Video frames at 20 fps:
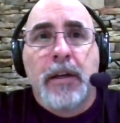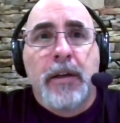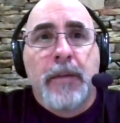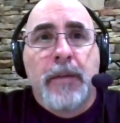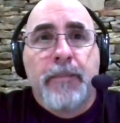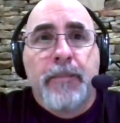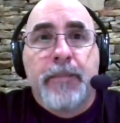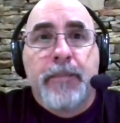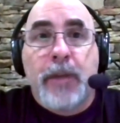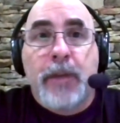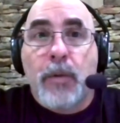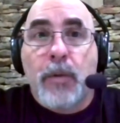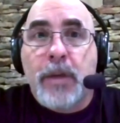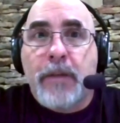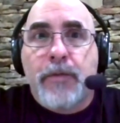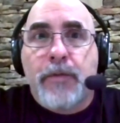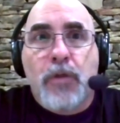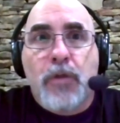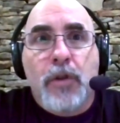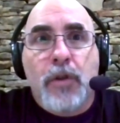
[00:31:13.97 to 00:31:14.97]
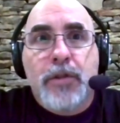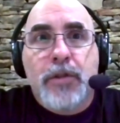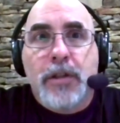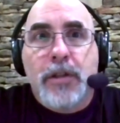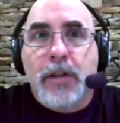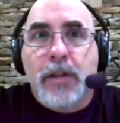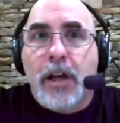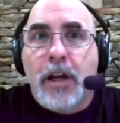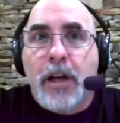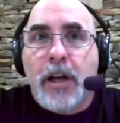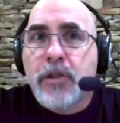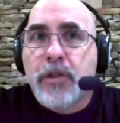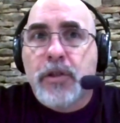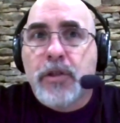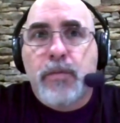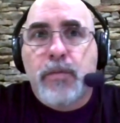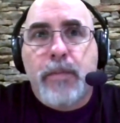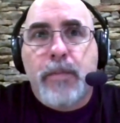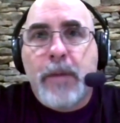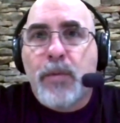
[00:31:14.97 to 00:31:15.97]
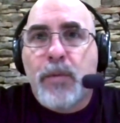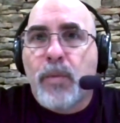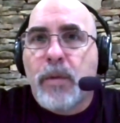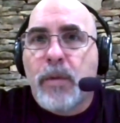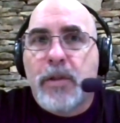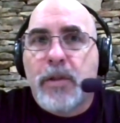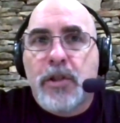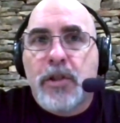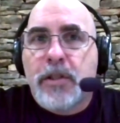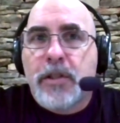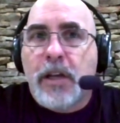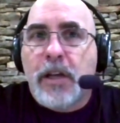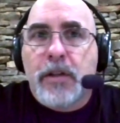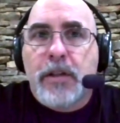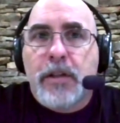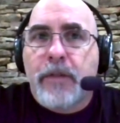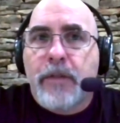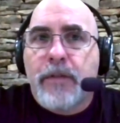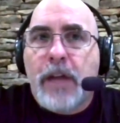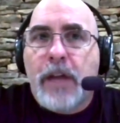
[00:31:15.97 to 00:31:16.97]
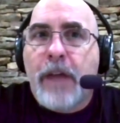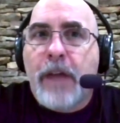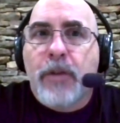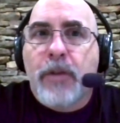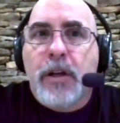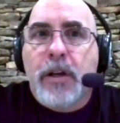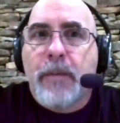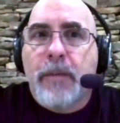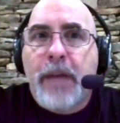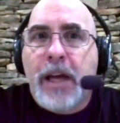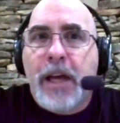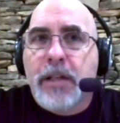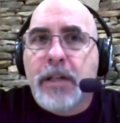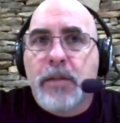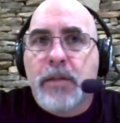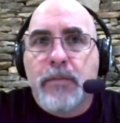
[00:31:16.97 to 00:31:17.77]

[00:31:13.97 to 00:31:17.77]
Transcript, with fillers: that we've grown to love just maybe just not done ever come back.